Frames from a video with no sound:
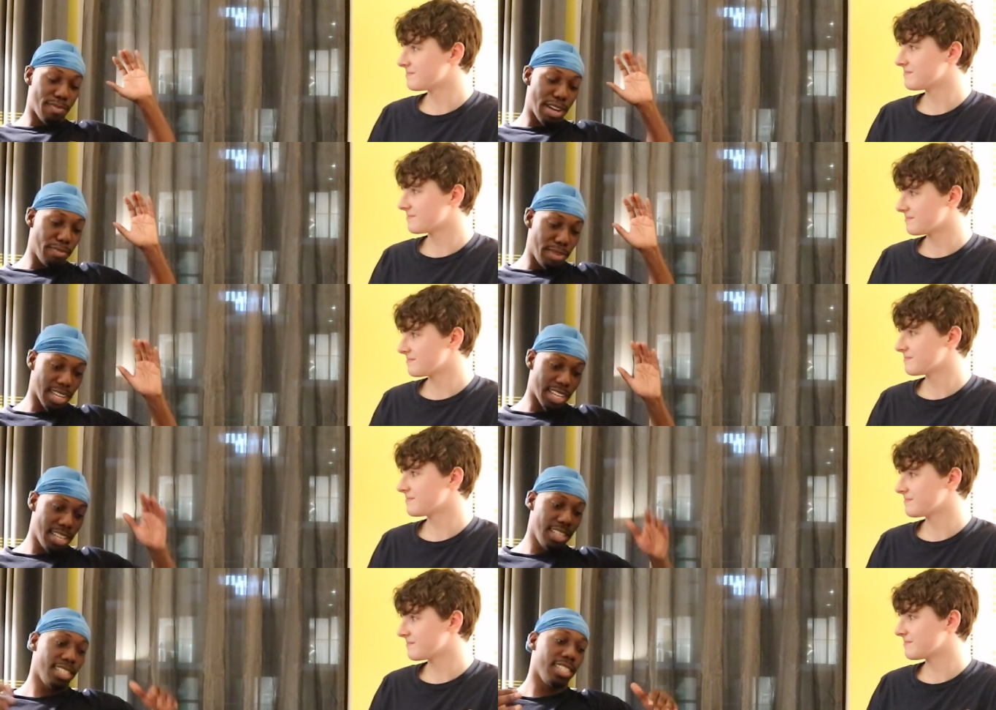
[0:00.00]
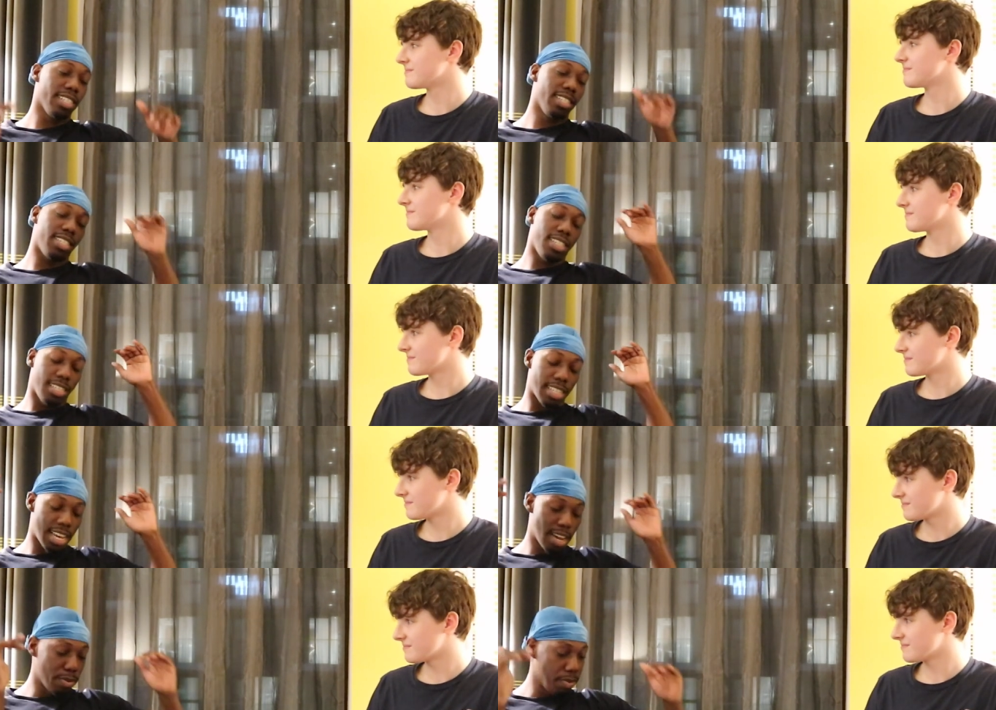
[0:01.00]
Speaker 1: about Minikon this year is that
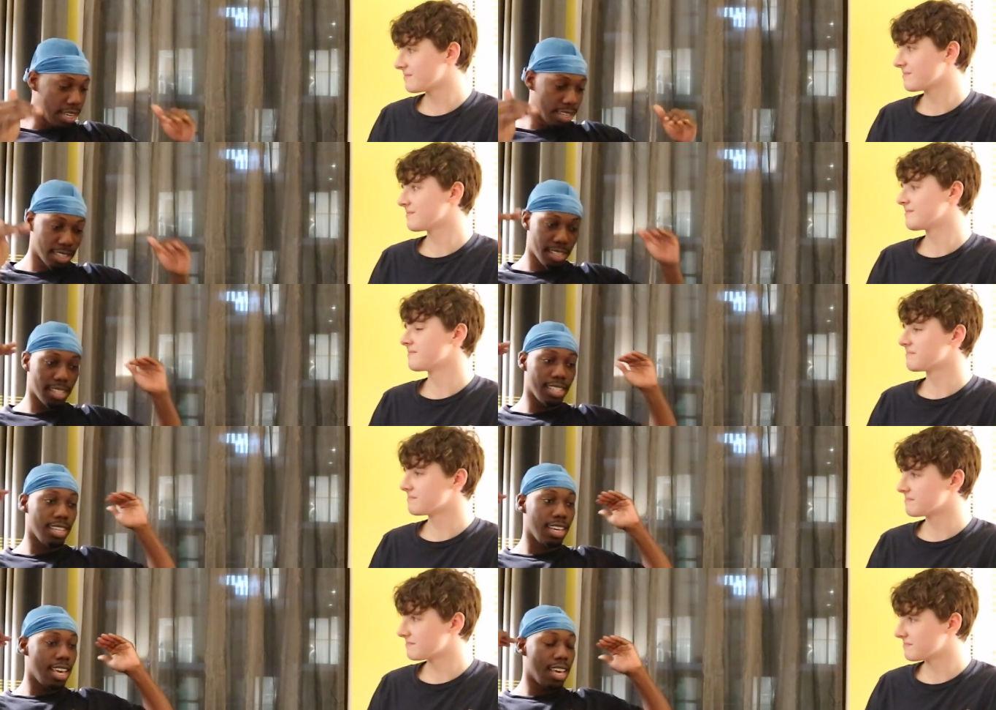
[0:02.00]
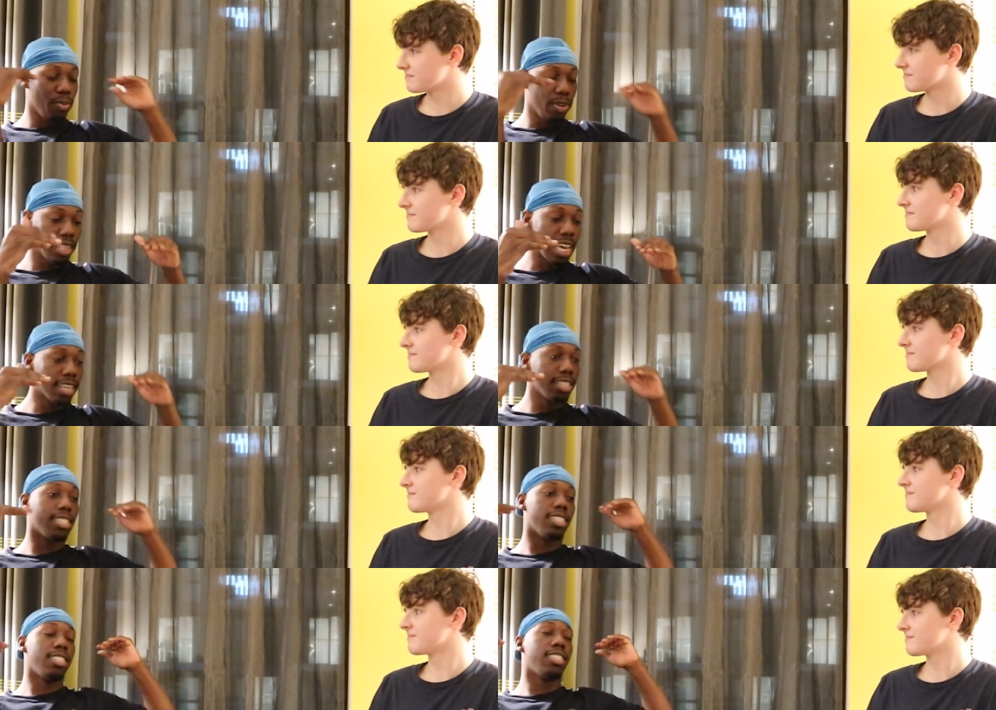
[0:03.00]
I'm going to be consistent, and with that
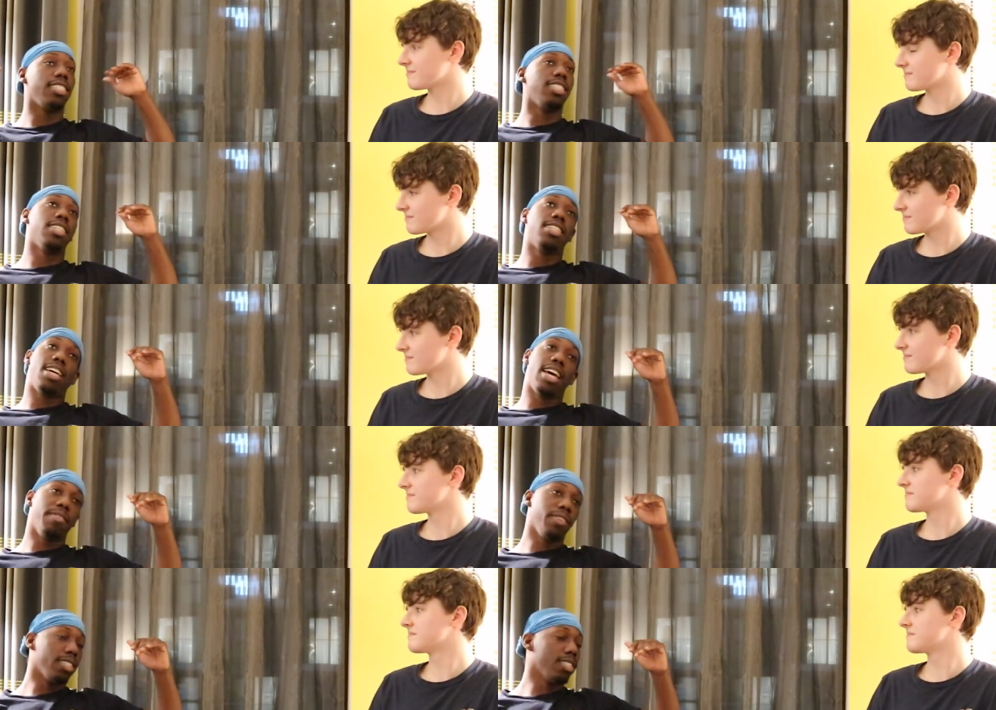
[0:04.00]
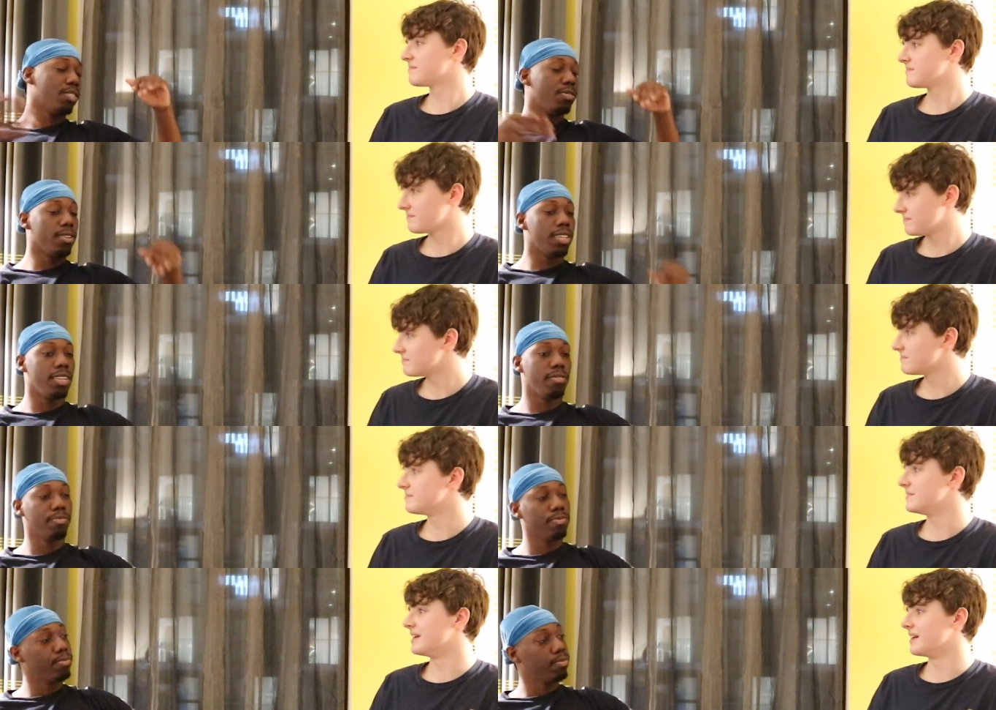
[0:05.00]
consistency, everything's going to roll in.
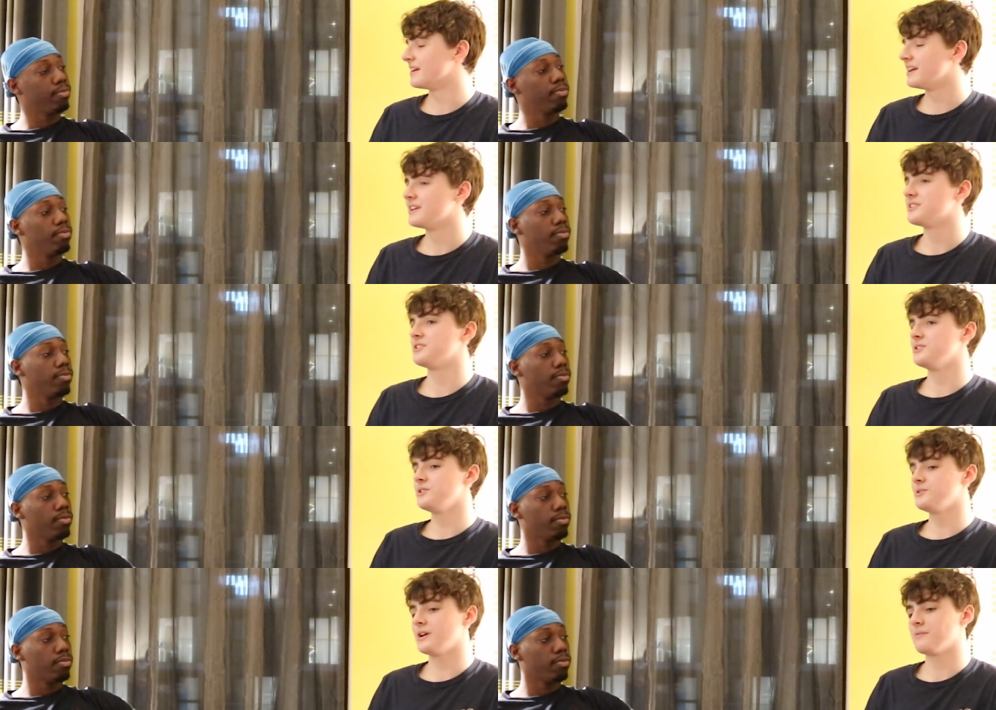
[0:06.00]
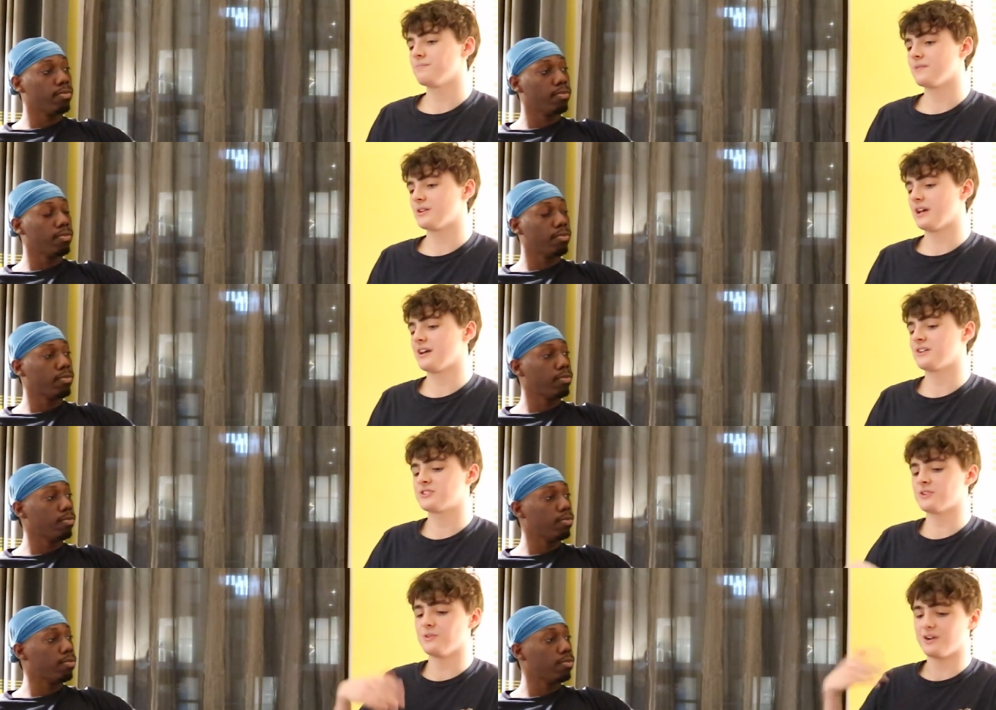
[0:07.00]
Speaker 2: Yeah. Do you, um,
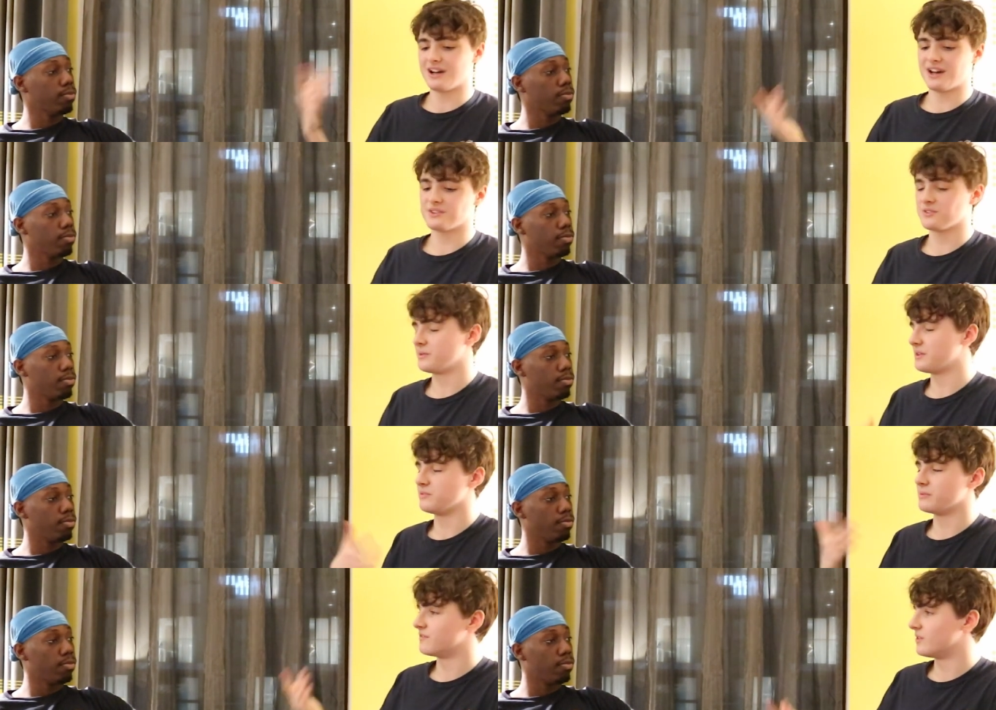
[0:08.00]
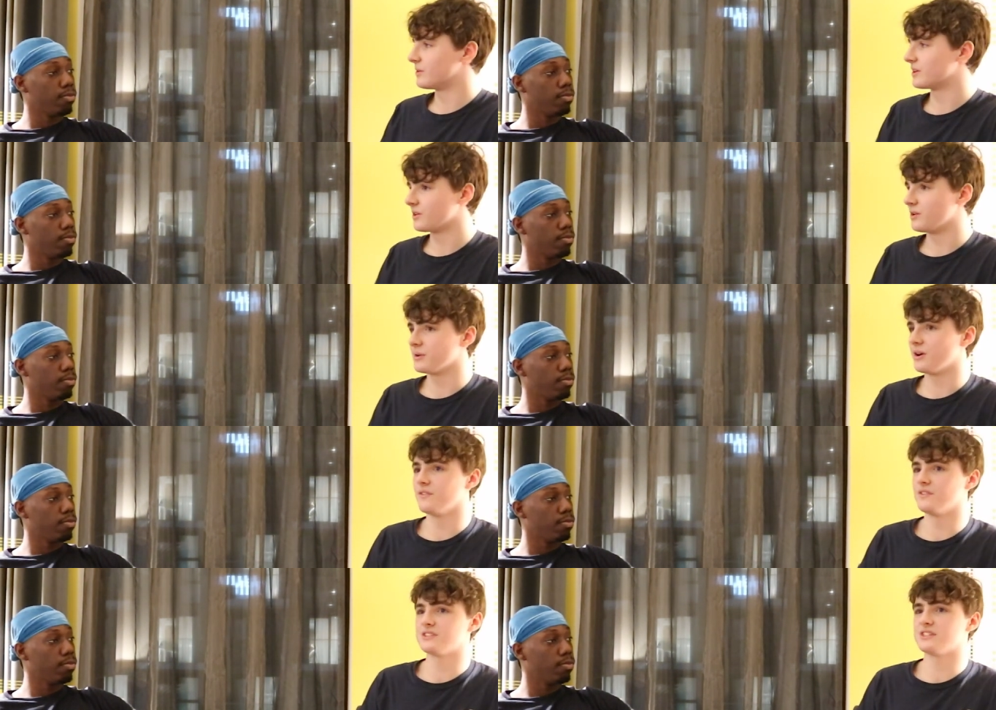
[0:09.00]
so I don't know whether you've been following or not, but
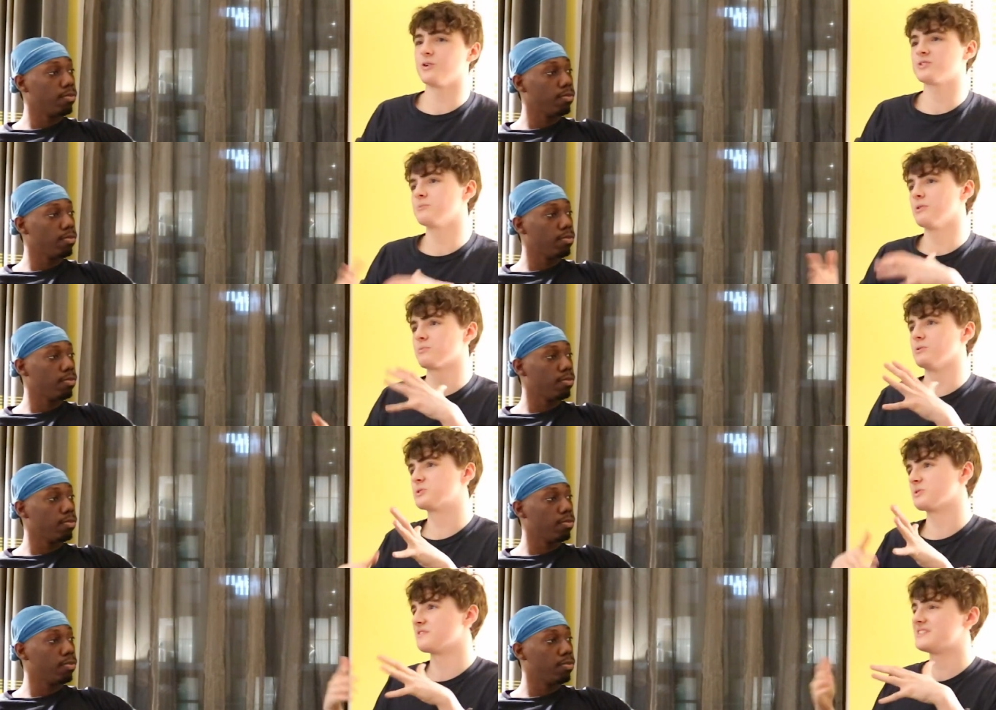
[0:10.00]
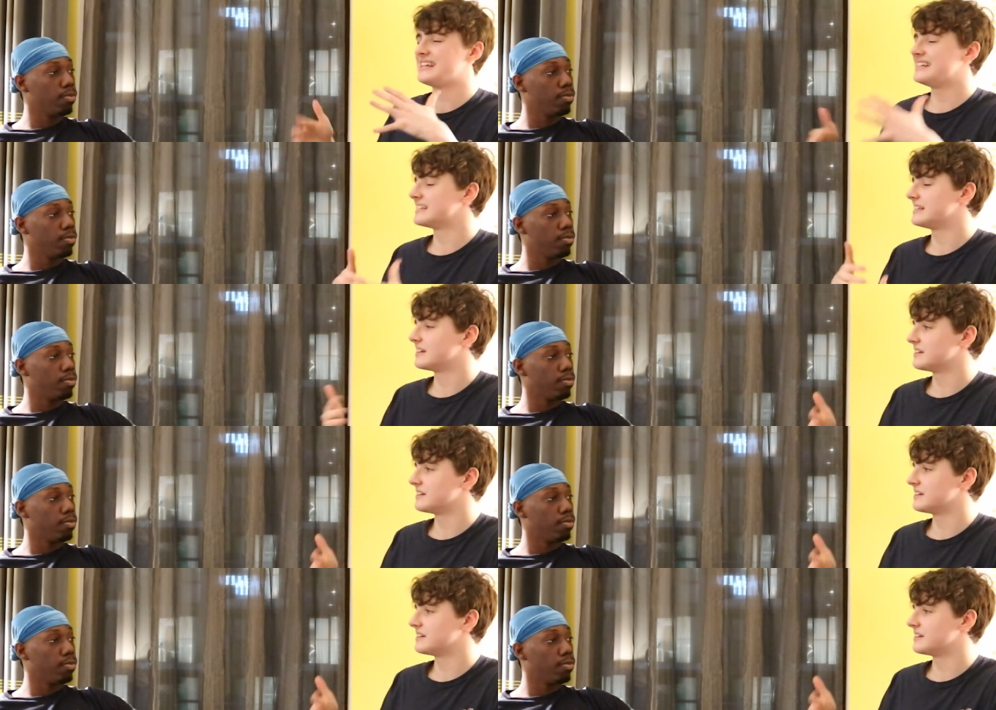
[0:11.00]
obviously Austin McBroom's sort of teasing the